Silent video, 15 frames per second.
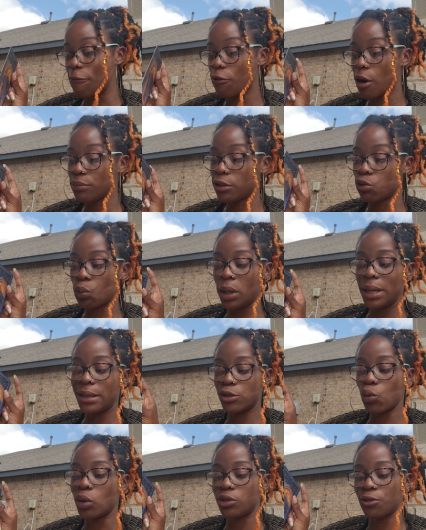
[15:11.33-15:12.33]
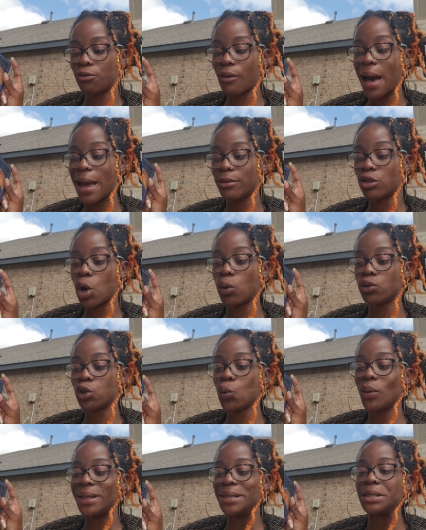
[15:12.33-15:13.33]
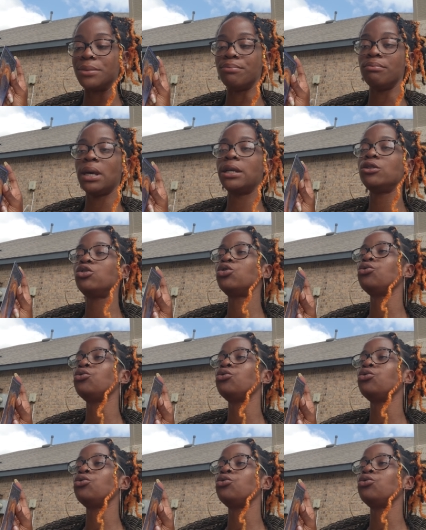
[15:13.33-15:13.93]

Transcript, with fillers: firm this reading is going to find those who it is meant